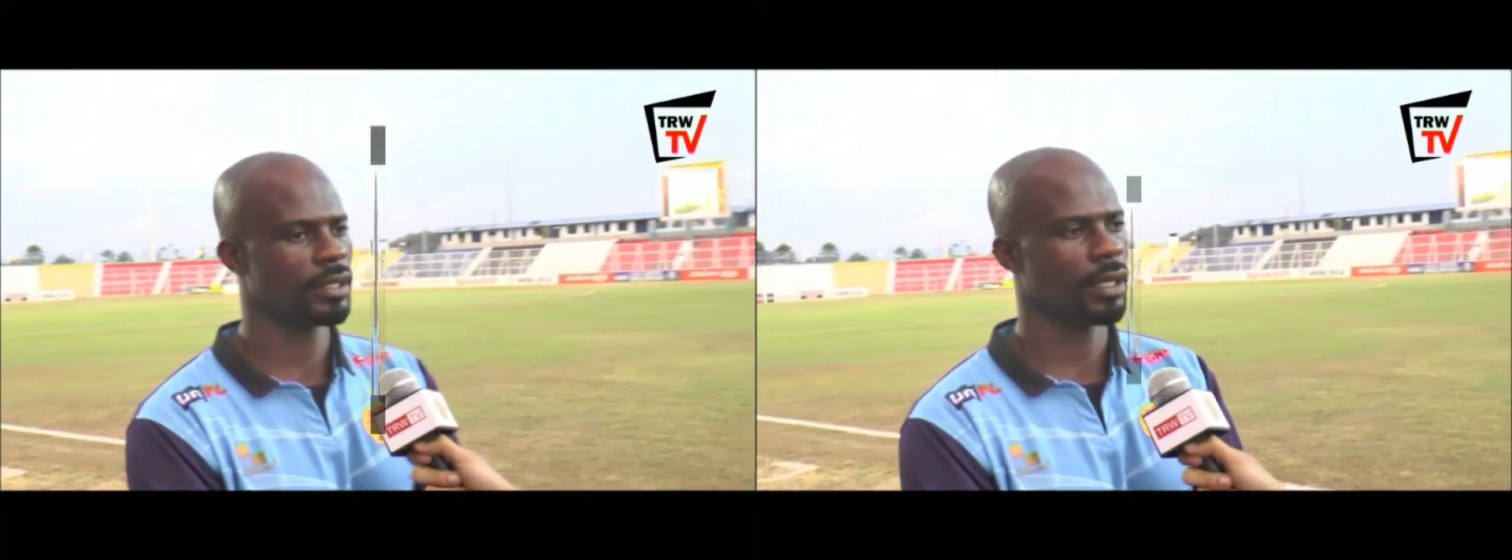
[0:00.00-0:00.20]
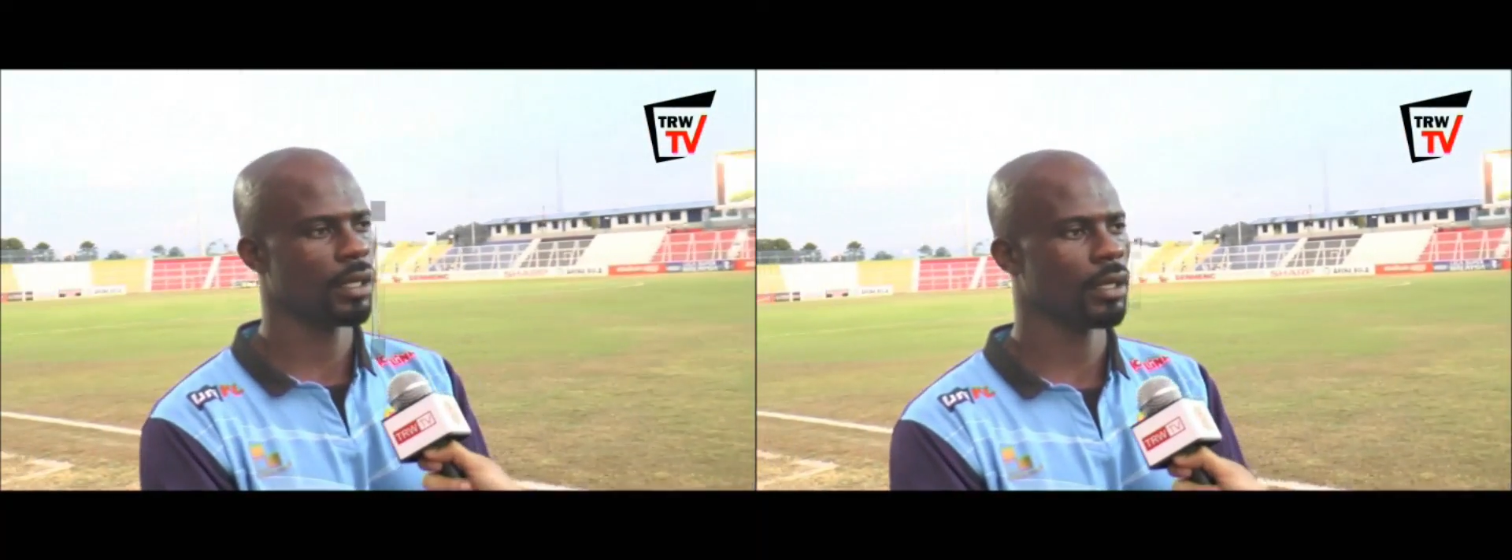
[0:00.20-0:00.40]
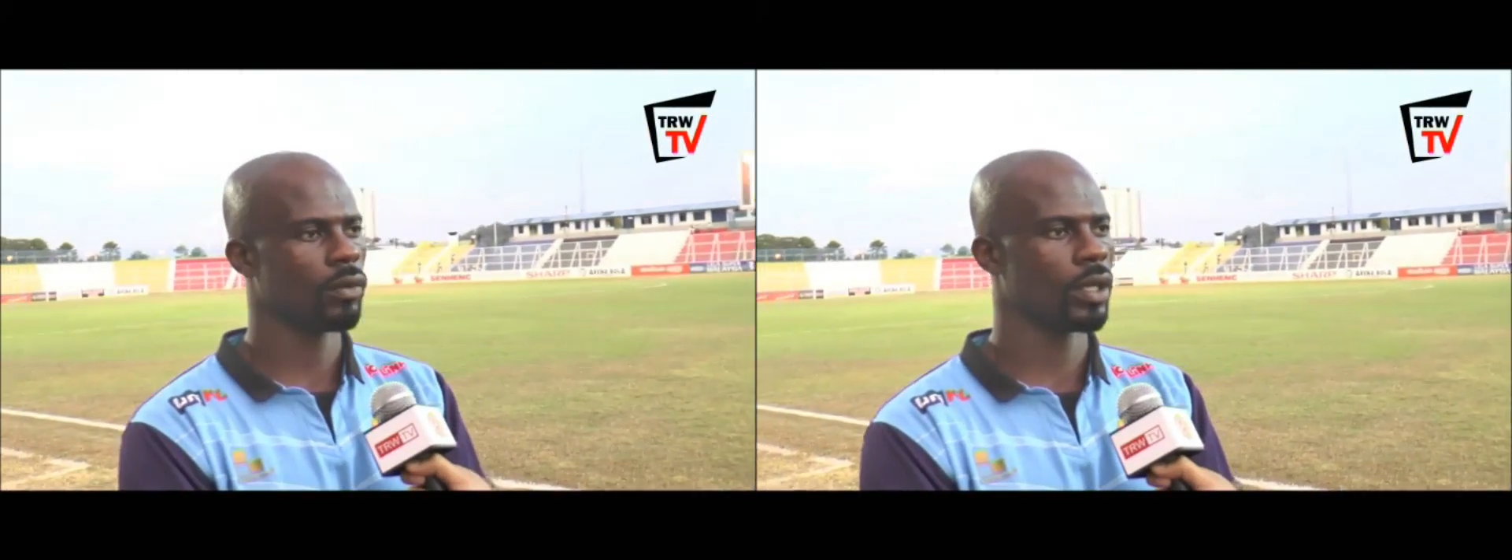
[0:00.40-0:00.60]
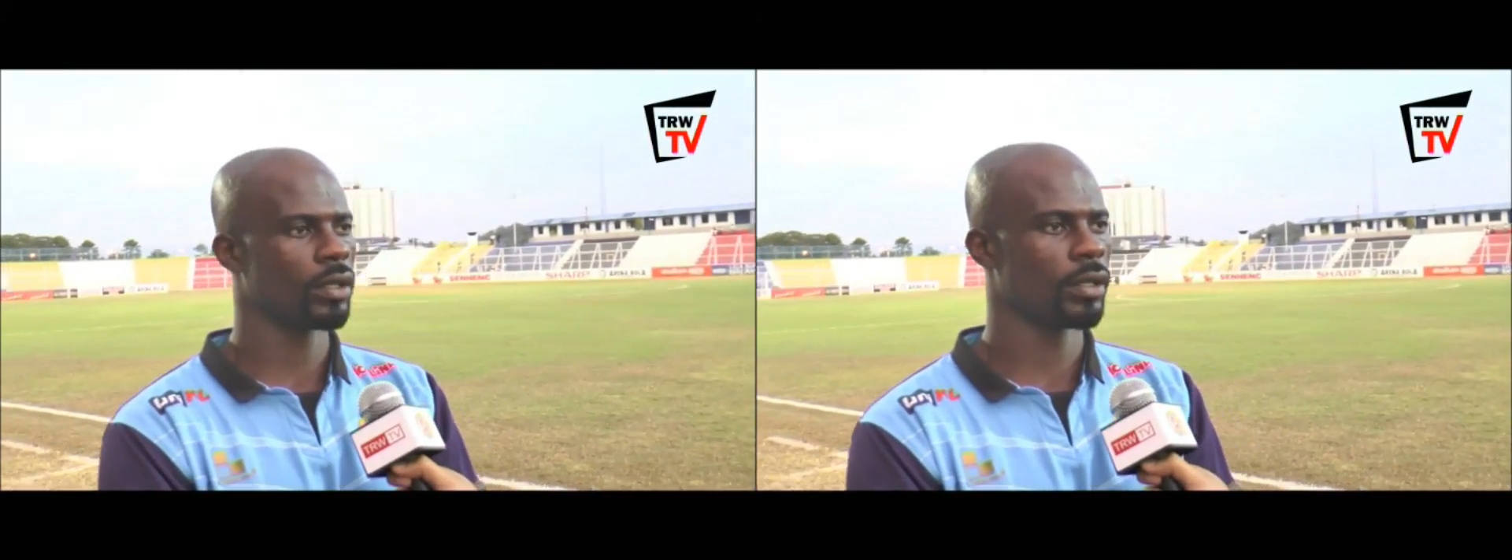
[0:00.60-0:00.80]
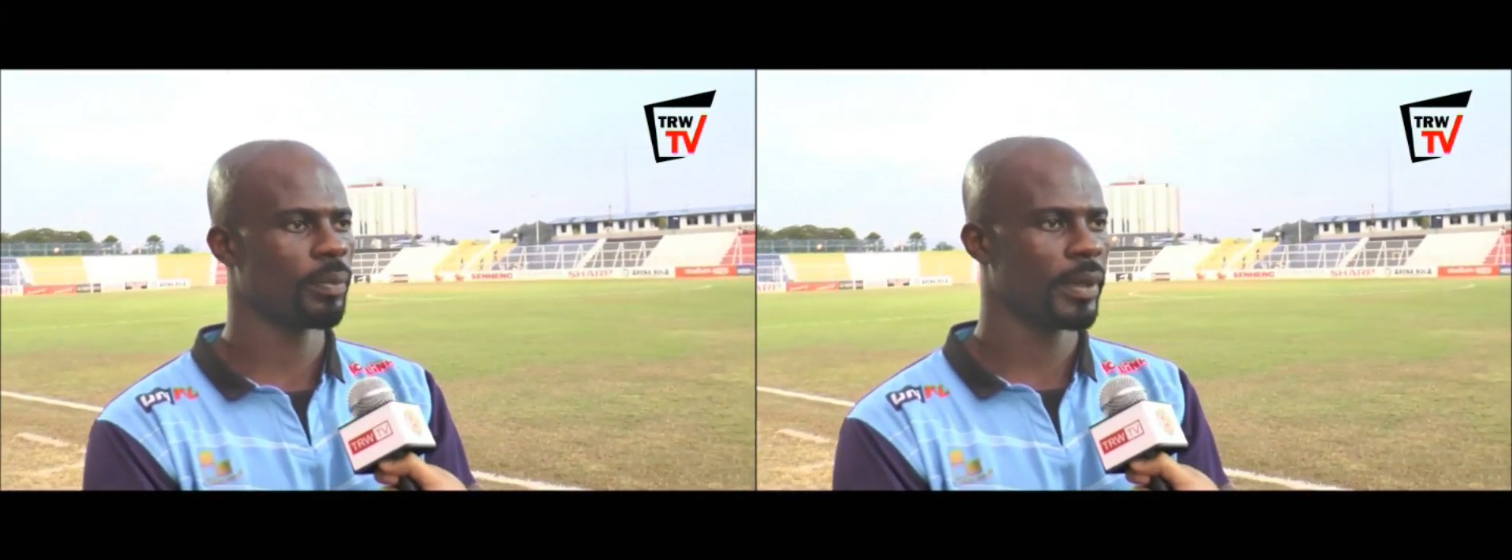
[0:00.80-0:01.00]
one
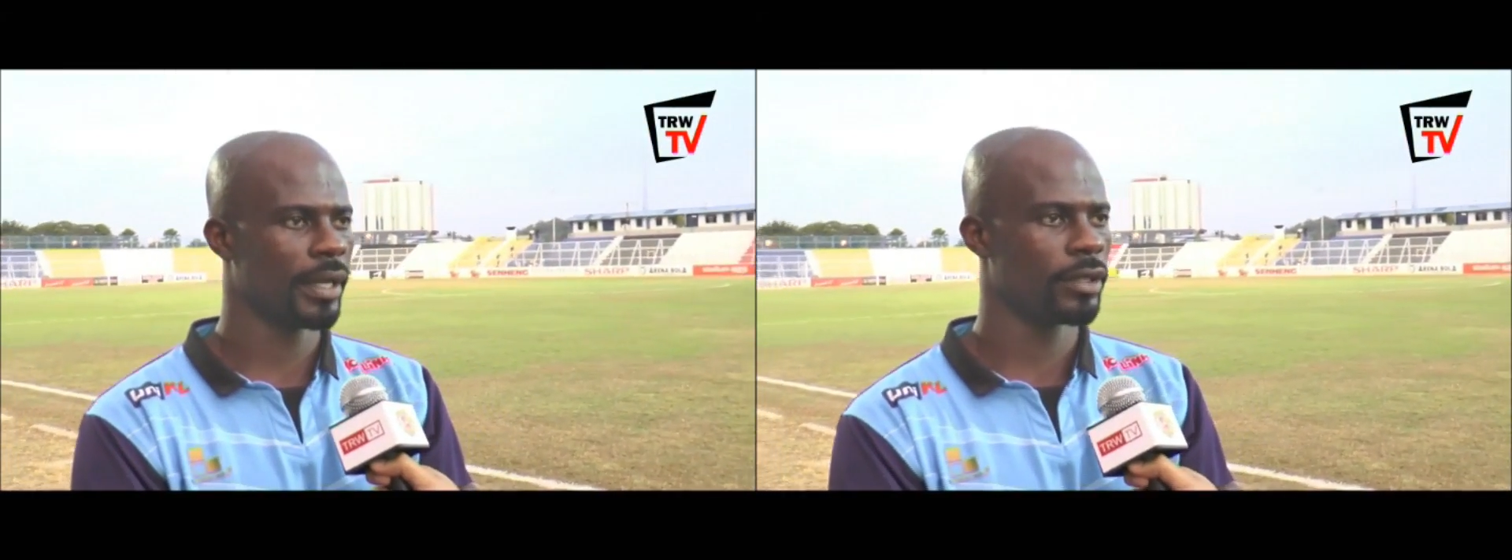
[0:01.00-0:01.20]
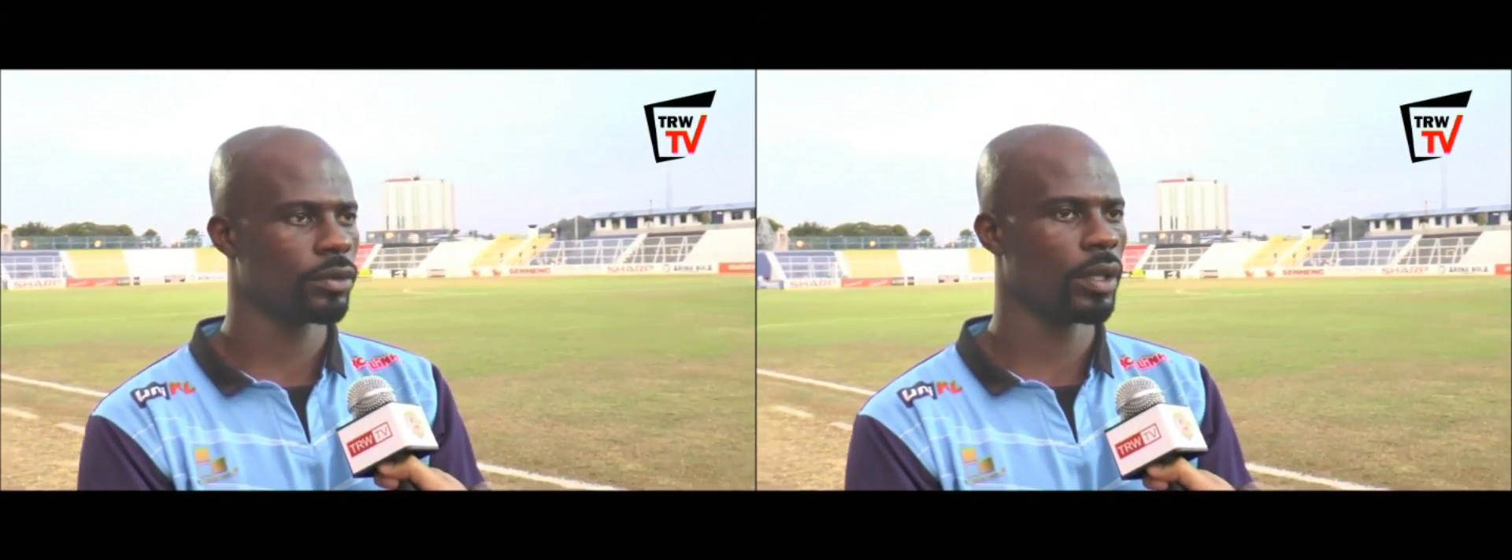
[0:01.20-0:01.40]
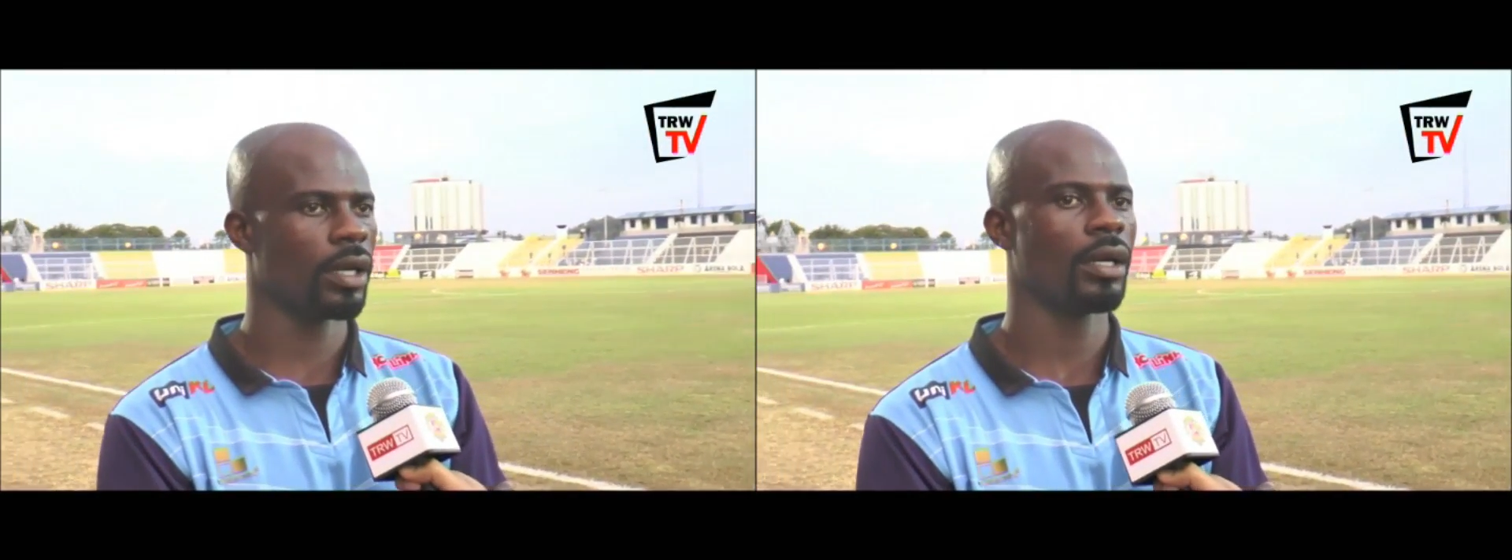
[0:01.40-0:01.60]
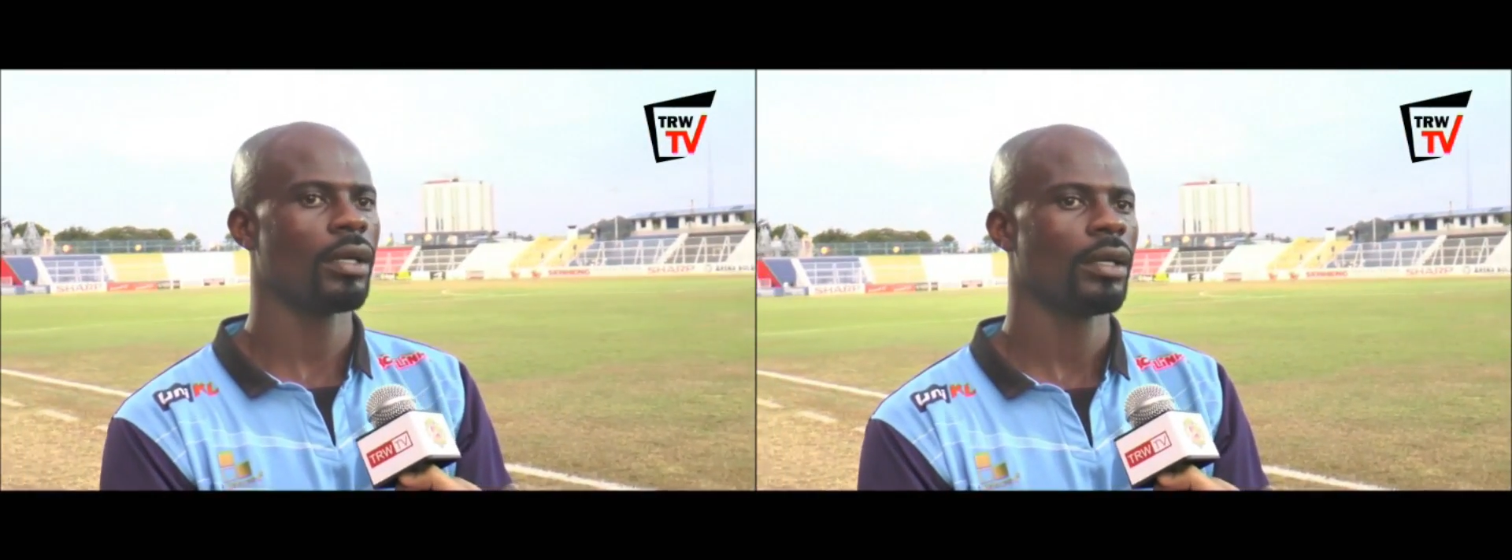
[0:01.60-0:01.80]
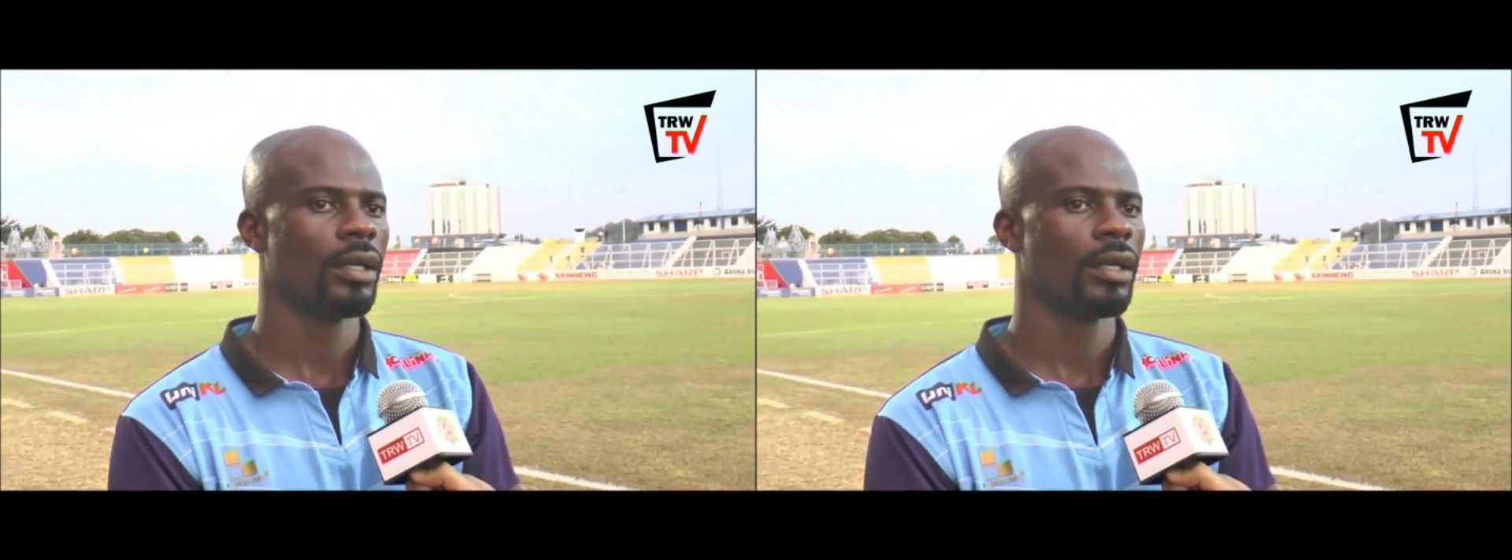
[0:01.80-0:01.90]
of the players where